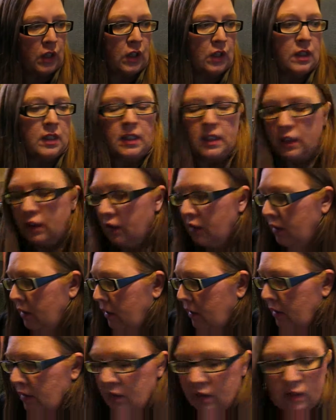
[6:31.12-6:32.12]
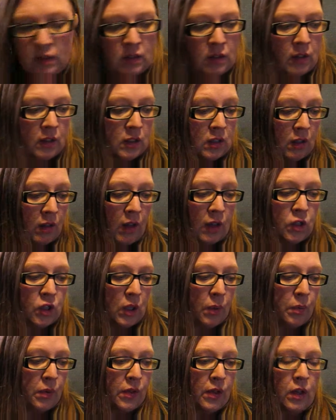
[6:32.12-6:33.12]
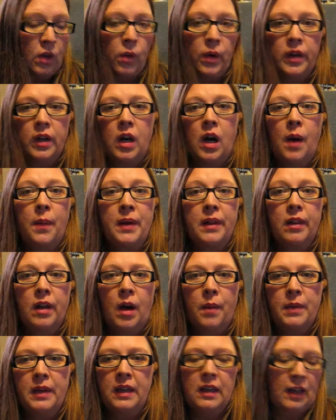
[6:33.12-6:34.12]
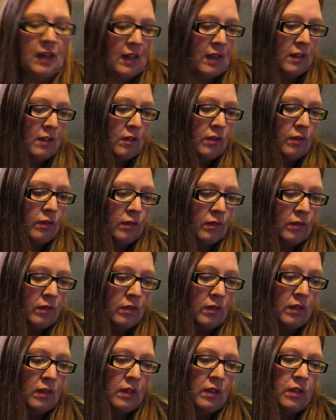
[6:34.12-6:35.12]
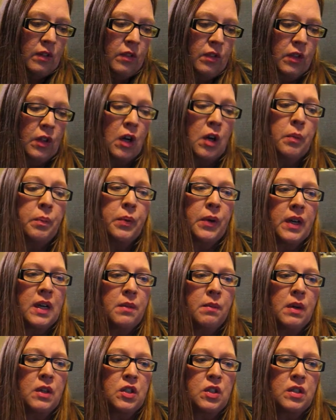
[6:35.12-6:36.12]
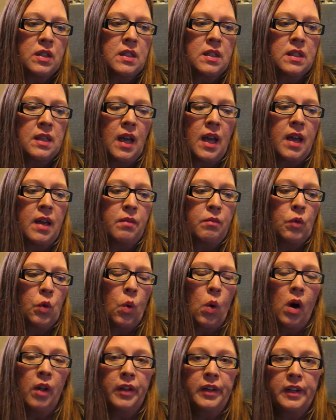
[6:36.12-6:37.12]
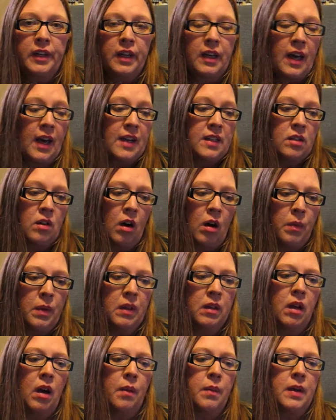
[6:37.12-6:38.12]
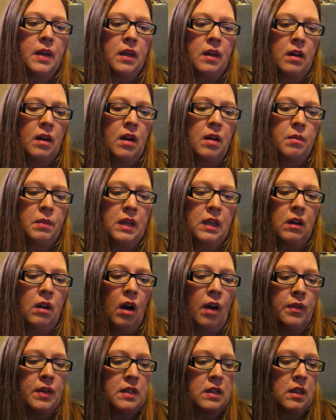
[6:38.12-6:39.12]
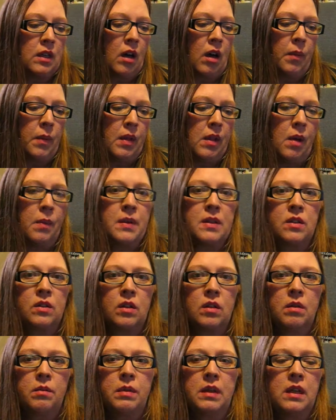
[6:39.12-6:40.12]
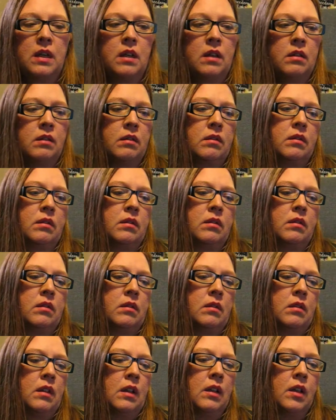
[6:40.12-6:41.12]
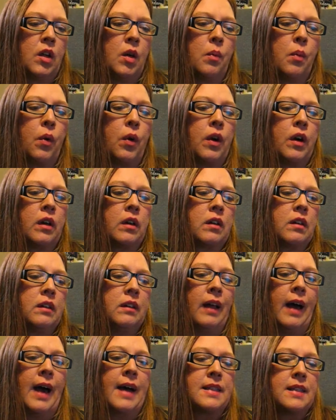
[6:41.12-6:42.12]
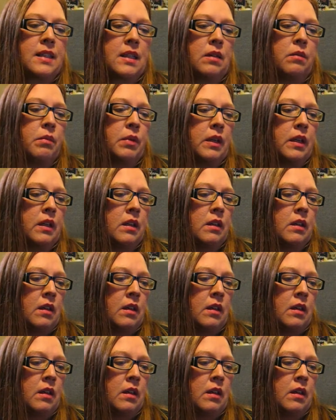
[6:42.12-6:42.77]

good deal. It's a lot cheaper than going to Hobby Lobby, and they're pretty much the same quality as Hobby Lobby. I mean, obviously Hobby Lobby is going to be a little more classy, but